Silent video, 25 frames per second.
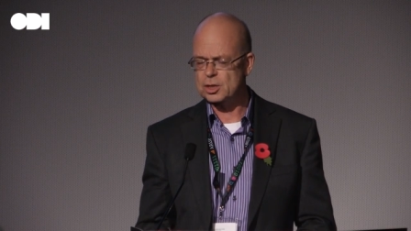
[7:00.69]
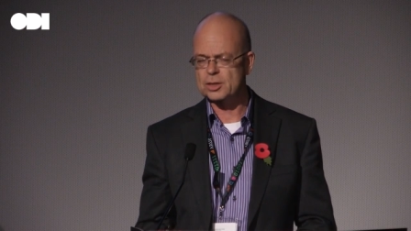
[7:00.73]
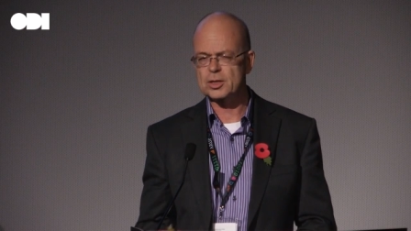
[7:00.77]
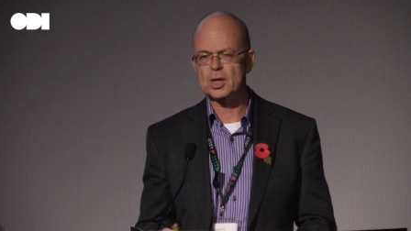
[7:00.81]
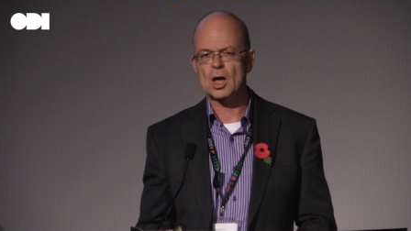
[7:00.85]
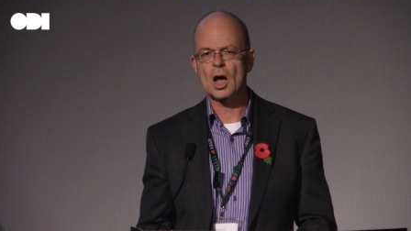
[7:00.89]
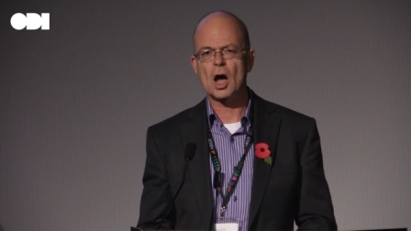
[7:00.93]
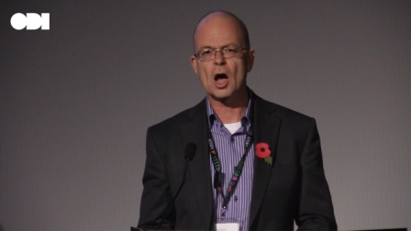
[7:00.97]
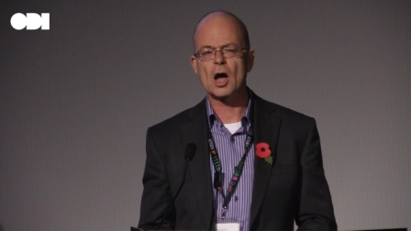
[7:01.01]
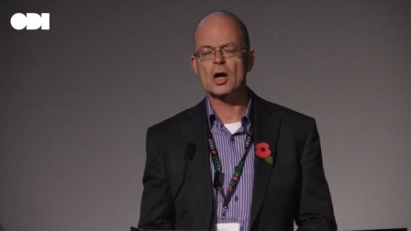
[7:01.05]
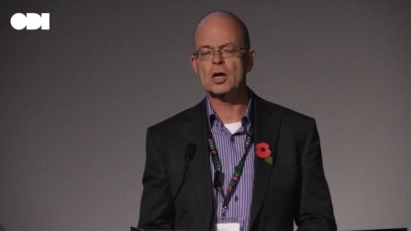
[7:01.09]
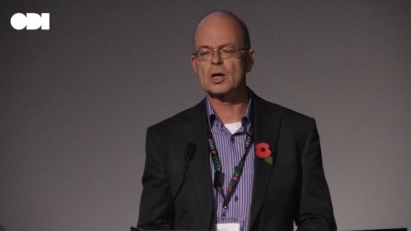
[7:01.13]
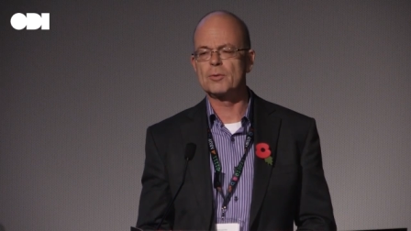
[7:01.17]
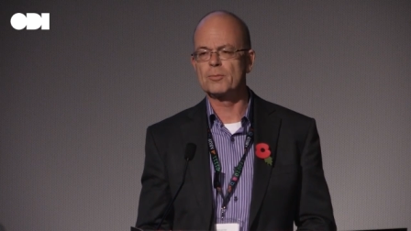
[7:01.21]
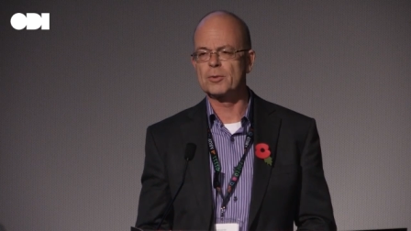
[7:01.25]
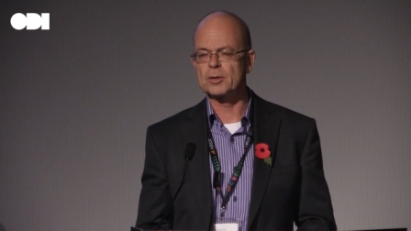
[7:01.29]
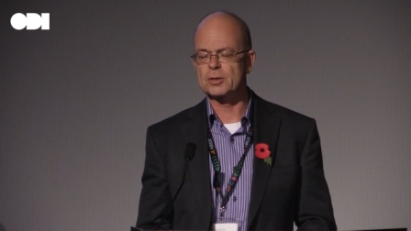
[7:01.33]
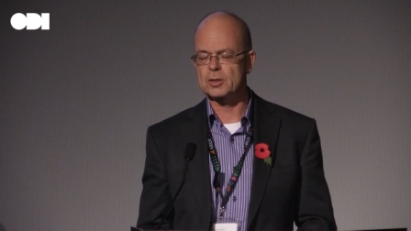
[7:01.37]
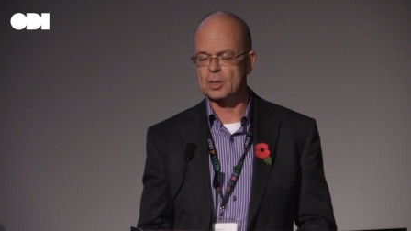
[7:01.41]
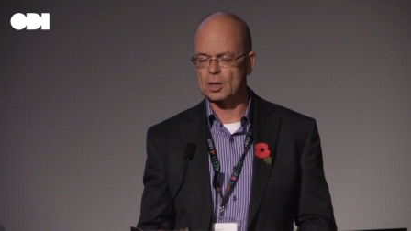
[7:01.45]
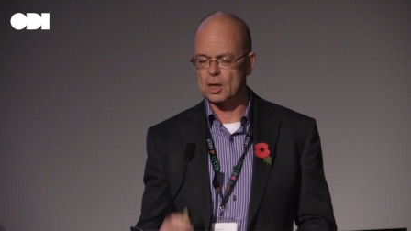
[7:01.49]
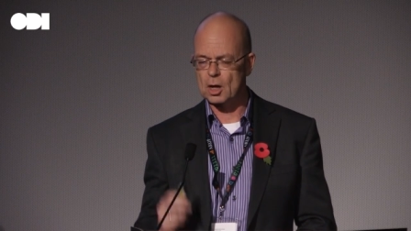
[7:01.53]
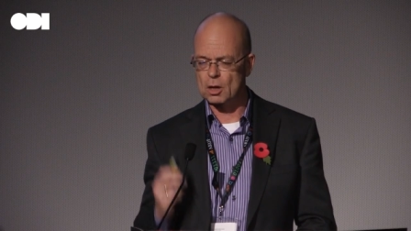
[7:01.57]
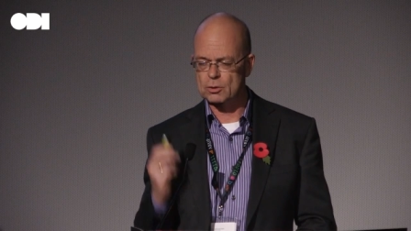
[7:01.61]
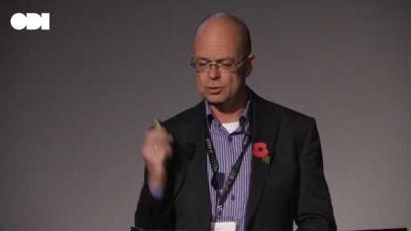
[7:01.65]
and the
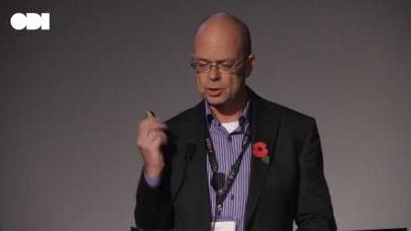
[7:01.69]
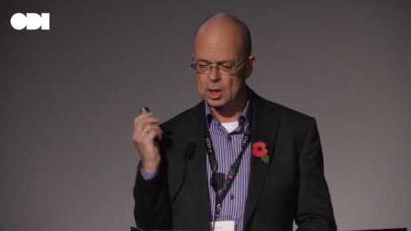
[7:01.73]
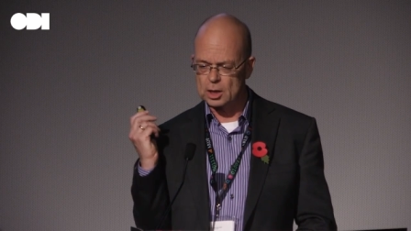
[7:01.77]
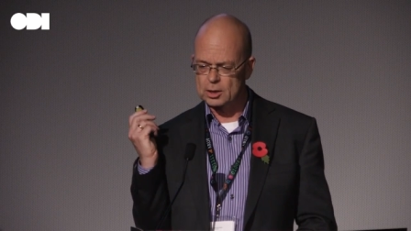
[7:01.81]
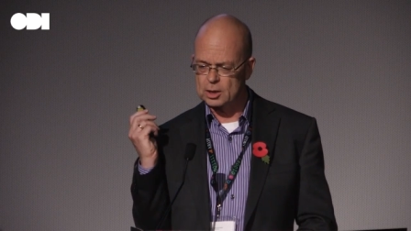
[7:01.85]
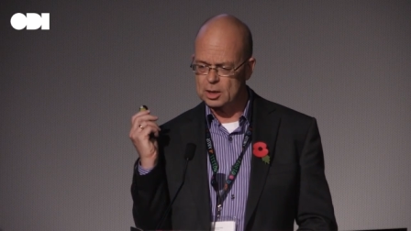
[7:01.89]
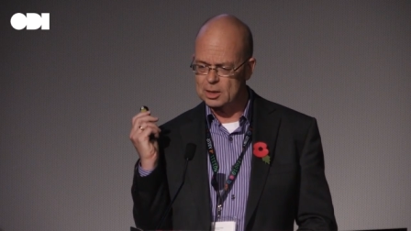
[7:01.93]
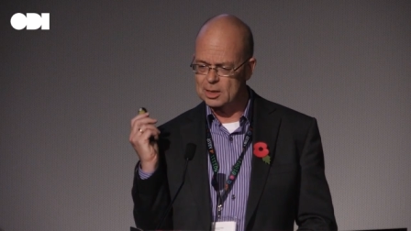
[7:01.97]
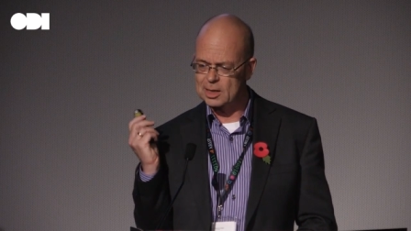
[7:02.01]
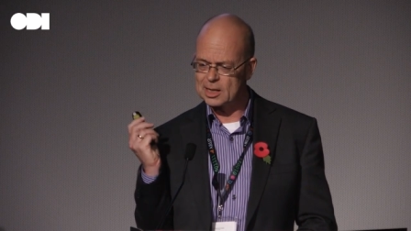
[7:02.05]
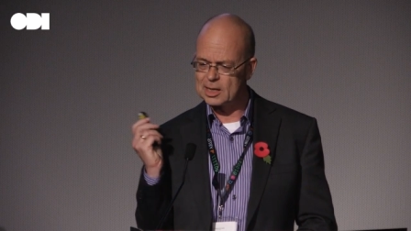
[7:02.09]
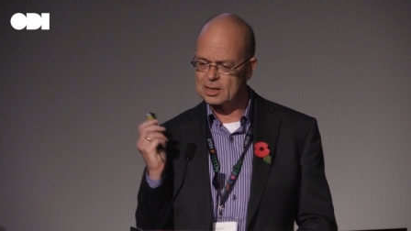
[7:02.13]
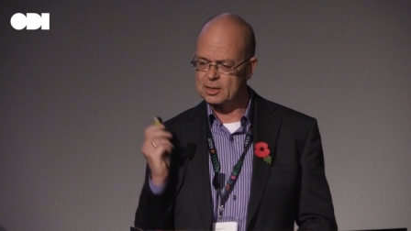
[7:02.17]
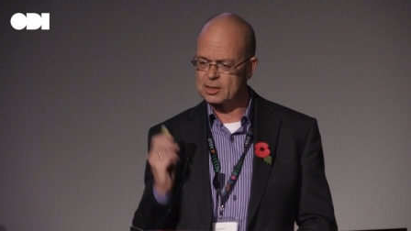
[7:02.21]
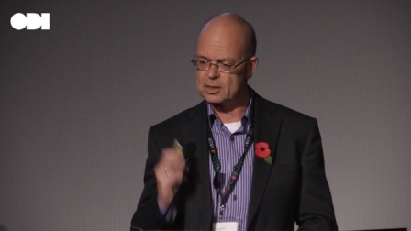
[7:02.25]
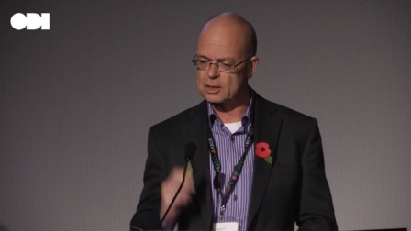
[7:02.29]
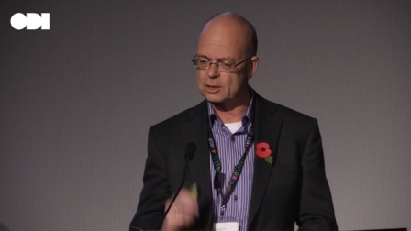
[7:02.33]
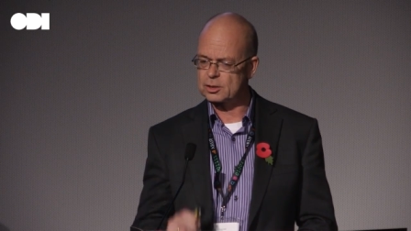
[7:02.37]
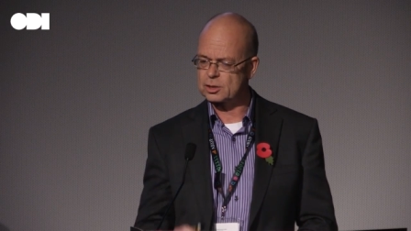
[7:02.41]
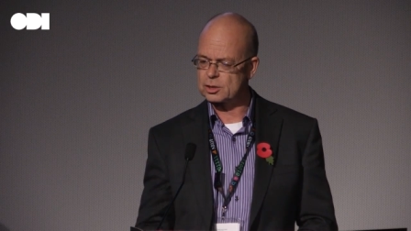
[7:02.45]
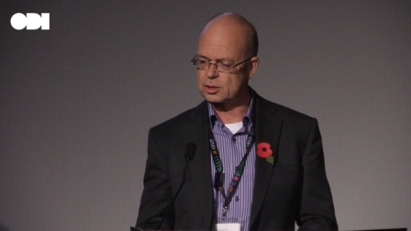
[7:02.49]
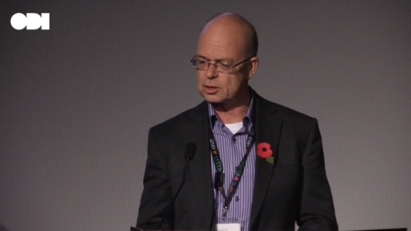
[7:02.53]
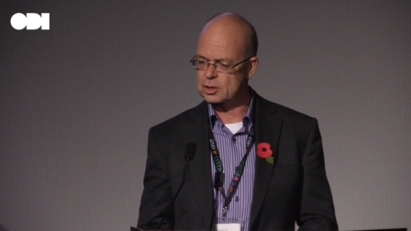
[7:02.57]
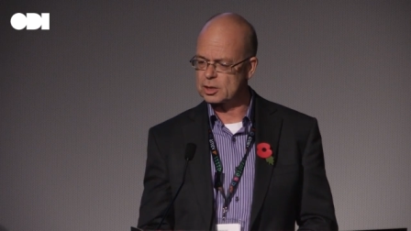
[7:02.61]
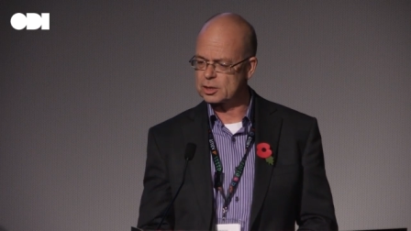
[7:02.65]
argument that goes underneath
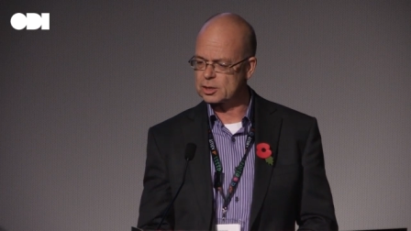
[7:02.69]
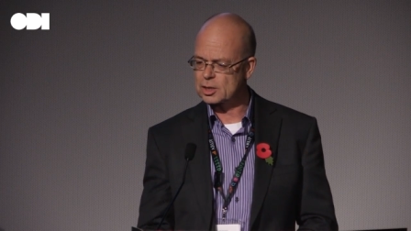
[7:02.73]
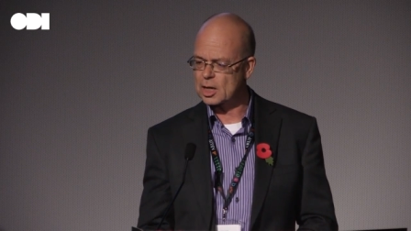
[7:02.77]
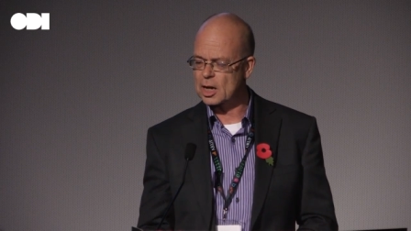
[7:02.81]
this